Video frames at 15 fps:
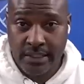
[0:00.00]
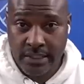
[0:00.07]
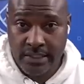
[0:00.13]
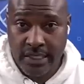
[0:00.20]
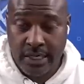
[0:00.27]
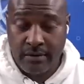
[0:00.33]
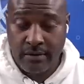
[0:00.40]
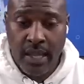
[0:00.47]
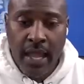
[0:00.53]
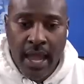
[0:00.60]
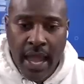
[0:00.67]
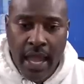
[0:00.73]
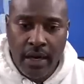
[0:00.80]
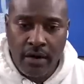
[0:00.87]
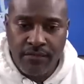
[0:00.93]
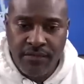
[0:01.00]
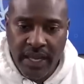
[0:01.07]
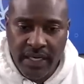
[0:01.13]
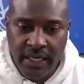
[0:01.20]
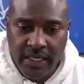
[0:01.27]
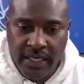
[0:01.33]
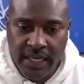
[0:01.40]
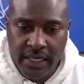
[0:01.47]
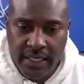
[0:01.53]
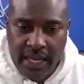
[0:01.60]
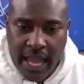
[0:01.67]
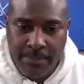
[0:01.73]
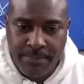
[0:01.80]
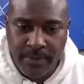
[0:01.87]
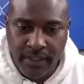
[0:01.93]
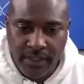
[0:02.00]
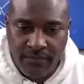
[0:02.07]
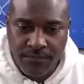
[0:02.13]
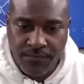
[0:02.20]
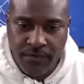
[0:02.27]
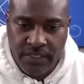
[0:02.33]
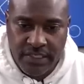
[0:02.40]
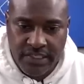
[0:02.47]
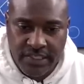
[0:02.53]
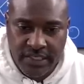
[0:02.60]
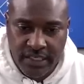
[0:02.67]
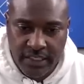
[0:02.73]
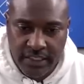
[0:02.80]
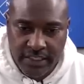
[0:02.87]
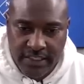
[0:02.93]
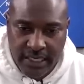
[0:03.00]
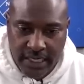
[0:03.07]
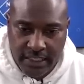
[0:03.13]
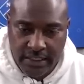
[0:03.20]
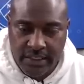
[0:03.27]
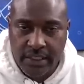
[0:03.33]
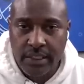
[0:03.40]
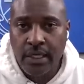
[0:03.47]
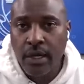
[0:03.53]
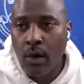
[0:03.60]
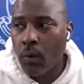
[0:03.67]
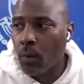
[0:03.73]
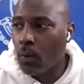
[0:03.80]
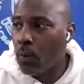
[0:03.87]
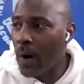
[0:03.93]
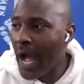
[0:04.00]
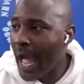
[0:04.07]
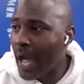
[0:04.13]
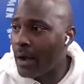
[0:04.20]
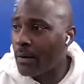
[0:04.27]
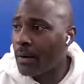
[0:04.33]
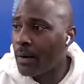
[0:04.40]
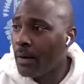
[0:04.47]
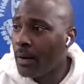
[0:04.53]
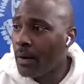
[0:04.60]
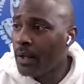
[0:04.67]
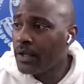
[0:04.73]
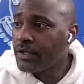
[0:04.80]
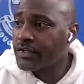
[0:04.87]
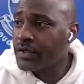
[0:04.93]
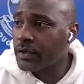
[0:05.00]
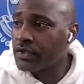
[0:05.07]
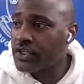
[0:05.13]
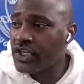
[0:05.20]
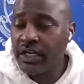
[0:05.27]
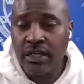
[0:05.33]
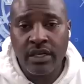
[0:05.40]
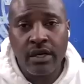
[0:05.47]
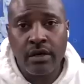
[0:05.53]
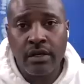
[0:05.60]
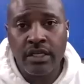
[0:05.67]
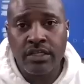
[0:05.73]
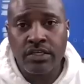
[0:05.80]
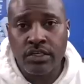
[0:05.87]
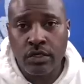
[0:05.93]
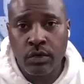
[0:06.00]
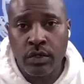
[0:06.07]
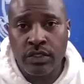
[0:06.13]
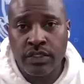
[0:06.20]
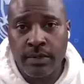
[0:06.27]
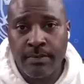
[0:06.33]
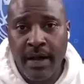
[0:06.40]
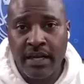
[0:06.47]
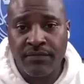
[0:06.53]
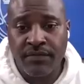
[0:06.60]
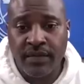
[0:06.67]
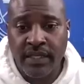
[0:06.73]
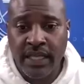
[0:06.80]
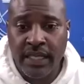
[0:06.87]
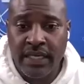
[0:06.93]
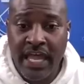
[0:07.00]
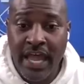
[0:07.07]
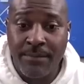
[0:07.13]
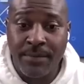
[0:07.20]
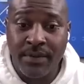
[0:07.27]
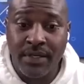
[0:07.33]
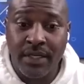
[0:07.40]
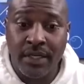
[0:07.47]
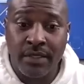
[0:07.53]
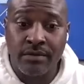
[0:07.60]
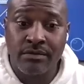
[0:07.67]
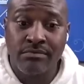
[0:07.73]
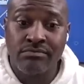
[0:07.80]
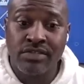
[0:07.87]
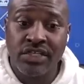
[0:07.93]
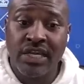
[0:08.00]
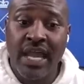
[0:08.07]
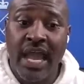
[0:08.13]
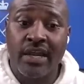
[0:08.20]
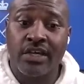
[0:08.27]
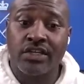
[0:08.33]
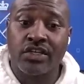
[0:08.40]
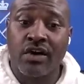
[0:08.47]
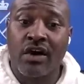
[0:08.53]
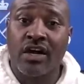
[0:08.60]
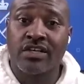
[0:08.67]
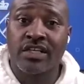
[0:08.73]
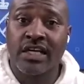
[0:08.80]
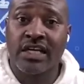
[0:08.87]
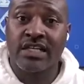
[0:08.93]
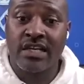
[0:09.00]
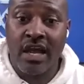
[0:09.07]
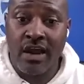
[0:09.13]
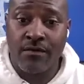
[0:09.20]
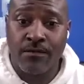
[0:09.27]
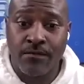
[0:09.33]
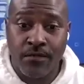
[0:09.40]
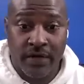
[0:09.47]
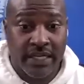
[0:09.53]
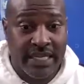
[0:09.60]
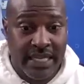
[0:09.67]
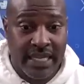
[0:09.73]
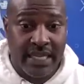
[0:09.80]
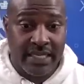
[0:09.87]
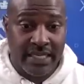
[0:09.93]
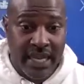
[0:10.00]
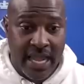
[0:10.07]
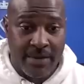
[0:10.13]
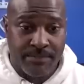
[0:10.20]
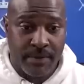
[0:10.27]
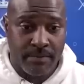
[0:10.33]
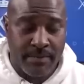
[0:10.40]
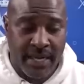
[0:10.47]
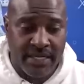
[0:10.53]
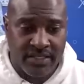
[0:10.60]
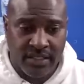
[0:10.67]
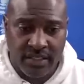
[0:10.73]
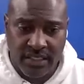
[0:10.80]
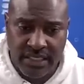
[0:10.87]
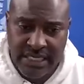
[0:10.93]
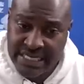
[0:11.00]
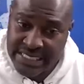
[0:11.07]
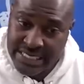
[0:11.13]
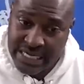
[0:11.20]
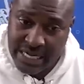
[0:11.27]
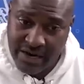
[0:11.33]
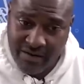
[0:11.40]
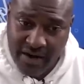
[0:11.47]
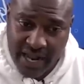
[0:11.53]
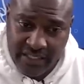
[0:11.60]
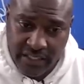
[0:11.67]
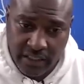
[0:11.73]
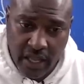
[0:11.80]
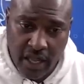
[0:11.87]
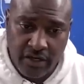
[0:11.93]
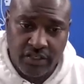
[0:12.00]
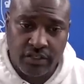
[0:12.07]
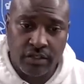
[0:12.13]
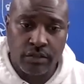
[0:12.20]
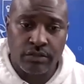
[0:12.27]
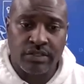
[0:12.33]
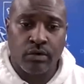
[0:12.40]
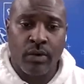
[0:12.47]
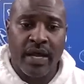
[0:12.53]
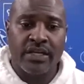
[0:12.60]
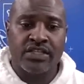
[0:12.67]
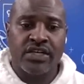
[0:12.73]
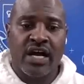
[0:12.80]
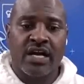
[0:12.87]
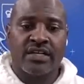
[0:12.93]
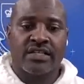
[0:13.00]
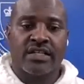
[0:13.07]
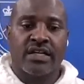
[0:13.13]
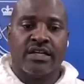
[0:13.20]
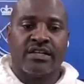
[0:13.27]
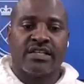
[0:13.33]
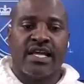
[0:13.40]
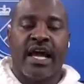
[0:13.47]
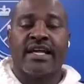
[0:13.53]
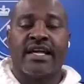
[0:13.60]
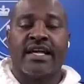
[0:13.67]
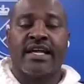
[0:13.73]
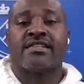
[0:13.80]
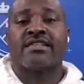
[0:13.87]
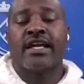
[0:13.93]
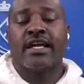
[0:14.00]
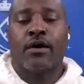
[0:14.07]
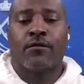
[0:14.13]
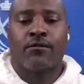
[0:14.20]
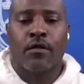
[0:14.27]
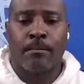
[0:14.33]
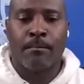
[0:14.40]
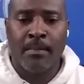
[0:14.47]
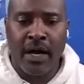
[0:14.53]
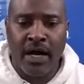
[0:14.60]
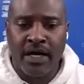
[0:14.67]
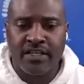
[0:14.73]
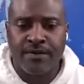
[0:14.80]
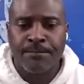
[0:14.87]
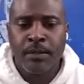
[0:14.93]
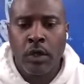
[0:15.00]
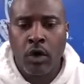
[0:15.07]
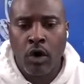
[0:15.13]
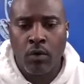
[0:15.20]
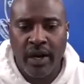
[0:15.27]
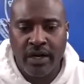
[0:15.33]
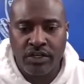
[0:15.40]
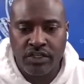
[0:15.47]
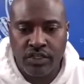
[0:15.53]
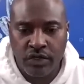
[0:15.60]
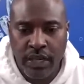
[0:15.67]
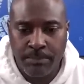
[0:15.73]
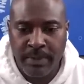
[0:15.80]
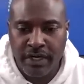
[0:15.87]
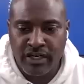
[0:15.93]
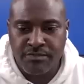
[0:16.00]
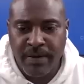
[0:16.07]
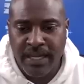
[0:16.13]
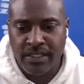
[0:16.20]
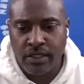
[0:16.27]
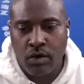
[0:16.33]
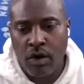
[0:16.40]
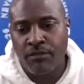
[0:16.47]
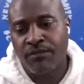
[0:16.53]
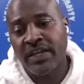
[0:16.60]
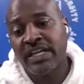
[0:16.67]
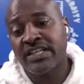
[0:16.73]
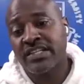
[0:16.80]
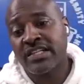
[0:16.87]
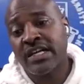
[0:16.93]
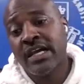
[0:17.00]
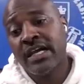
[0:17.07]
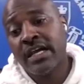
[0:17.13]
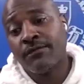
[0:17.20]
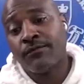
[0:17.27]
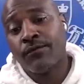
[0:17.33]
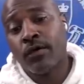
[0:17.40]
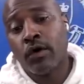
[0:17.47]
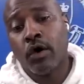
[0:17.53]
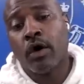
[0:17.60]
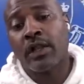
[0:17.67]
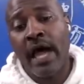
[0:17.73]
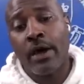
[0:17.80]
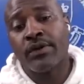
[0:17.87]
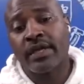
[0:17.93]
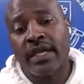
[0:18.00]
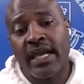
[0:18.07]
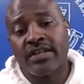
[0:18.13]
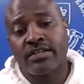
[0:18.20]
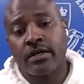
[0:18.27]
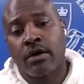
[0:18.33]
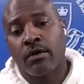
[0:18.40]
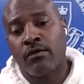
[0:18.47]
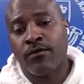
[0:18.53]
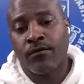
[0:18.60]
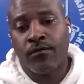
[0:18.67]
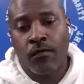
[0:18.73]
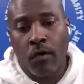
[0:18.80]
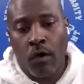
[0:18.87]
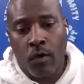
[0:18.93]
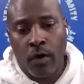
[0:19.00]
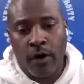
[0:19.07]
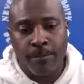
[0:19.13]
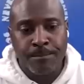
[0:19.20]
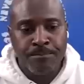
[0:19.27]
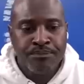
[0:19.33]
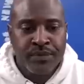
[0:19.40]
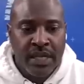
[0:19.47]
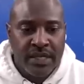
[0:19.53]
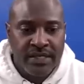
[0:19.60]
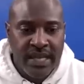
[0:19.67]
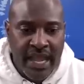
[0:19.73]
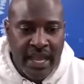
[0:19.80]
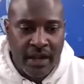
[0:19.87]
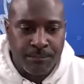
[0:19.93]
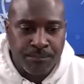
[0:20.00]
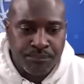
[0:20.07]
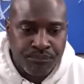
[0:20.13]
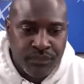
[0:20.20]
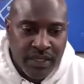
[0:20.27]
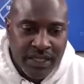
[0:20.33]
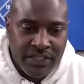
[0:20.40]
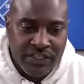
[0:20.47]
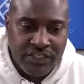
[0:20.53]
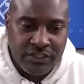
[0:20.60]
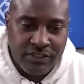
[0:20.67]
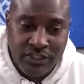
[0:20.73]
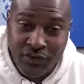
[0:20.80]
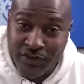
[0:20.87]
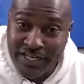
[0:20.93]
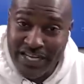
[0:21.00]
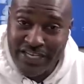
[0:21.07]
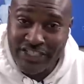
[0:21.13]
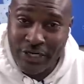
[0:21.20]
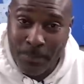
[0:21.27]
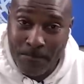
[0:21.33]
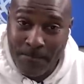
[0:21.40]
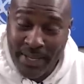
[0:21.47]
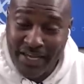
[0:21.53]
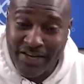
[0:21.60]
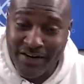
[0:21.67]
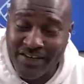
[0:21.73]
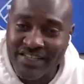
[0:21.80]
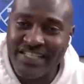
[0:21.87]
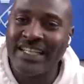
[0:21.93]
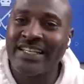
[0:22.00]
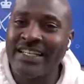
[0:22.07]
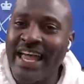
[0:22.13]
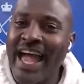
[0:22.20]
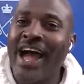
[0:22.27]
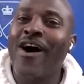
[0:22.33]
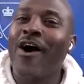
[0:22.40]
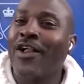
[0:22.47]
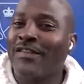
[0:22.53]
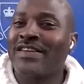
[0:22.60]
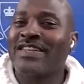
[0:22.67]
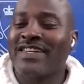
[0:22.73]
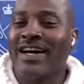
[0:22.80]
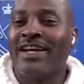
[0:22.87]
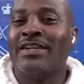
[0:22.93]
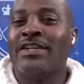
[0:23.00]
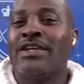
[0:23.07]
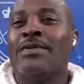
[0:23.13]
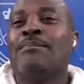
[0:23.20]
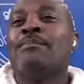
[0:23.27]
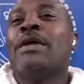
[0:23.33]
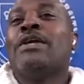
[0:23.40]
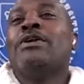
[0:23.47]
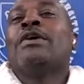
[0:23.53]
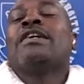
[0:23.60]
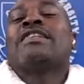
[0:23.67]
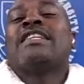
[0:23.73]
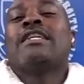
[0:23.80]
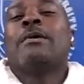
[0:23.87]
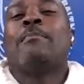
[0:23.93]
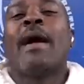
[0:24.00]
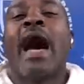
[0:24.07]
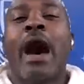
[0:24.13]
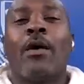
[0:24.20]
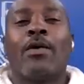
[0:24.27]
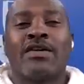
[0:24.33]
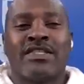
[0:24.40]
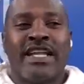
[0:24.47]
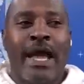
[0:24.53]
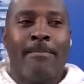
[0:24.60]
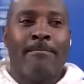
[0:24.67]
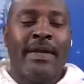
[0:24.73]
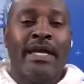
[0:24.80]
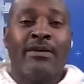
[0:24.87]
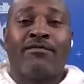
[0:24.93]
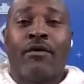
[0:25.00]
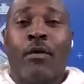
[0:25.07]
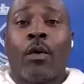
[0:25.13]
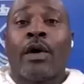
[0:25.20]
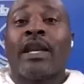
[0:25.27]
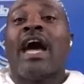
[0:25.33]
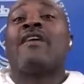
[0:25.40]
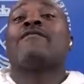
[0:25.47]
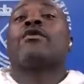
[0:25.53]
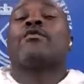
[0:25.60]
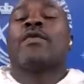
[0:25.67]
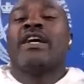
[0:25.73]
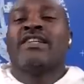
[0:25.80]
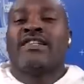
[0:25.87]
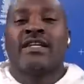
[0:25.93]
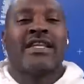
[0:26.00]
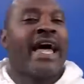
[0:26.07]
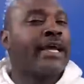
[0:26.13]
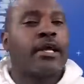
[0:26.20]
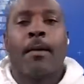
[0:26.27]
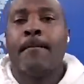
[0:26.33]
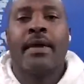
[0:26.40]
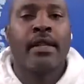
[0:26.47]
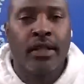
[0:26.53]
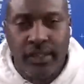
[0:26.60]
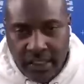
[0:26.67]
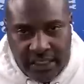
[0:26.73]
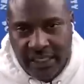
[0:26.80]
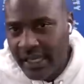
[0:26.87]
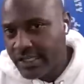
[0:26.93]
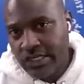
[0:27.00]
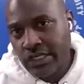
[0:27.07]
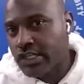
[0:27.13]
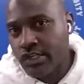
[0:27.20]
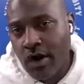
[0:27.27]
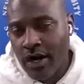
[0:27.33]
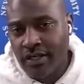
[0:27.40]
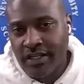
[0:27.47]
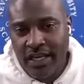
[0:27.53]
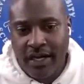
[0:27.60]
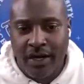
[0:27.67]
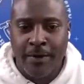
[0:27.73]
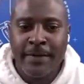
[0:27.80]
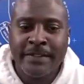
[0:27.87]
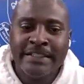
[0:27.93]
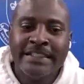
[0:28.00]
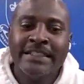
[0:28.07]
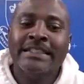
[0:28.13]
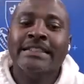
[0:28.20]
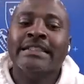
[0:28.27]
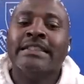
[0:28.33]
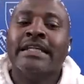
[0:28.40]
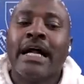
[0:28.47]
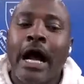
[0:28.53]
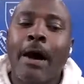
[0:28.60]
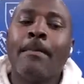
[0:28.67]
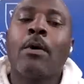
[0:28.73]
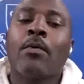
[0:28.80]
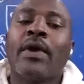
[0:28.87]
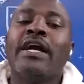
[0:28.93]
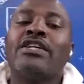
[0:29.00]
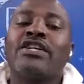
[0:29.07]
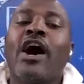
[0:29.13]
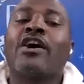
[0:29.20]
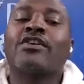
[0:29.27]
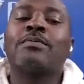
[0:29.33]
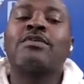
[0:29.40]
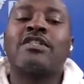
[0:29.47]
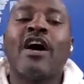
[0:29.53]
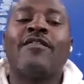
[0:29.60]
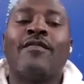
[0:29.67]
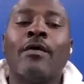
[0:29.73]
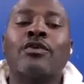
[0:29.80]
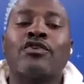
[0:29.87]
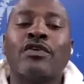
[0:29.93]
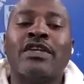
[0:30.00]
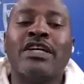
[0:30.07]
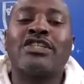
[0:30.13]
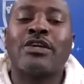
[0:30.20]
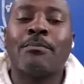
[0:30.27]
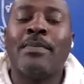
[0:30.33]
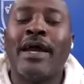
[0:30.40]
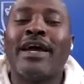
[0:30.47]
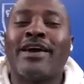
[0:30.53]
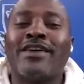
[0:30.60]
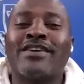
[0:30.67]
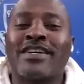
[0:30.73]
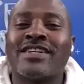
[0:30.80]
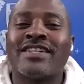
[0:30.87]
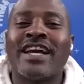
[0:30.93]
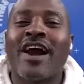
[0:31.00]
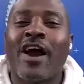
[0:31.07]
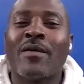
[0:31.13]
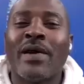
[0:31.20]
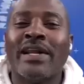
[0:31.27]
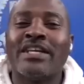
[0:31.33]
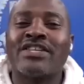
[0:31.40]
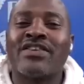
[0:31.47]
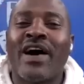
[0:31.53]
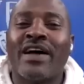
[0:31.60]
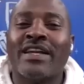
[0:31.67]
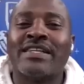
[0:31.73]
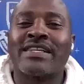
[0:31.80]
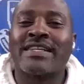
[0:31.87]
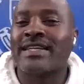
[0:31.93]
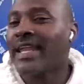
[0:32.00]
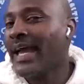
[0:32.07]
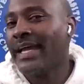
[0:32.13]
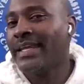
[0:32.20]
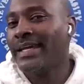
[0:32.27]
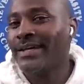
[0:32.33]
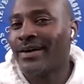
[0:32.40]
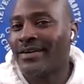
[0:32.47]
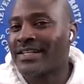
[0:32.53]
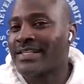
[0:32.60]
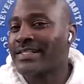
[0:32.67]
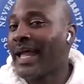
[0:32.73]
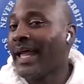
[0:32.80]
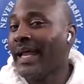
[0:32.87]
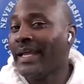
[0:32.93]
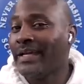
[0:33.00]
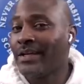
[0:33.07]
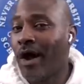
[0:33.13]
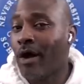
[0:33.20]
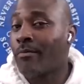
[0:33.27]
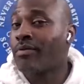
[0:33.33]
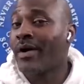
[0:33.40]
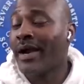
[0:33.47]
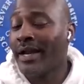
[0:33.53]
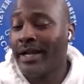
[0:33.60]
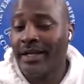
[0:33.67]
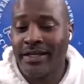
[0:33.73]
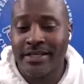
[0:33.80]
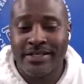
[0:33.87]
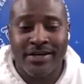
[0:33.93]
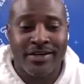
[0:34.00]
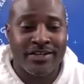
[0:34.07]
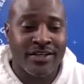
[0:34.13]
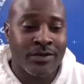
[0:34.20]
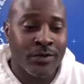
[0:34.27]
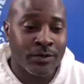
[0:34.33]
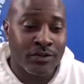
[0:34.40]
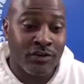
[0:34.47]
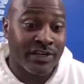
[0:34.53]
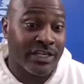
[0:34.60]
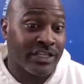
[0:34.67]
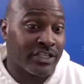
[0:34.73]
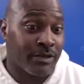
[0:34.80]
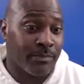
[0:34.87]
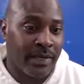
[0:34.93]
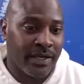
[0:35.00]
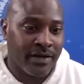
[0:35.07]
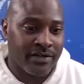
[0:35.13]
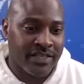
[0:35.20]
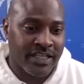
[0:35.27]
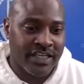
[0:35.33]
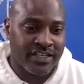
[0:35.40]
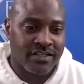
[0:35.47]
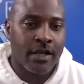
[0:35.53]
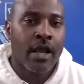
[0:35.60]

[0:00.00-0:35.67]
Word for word: this out, aggravated kidnapping facilitate. Wow. So she literally suing somebody for kidnapping, and she had a charge against her for kidnapping, basically. All right, the lawsuit, Dwayne Johnson sat stale for months. Court records show that Biggers paid the court fees in full, allowing the case to go forward. Now, Trenicia Biggers, see, now all of a sudden, you can see the powers that be. For whatever reason, likability, let's just start there. I'm gonna read y'all some stuff on Trenicia Biggers because they already trying to slant it or stain our brain in terms of who Trenicia Biggers is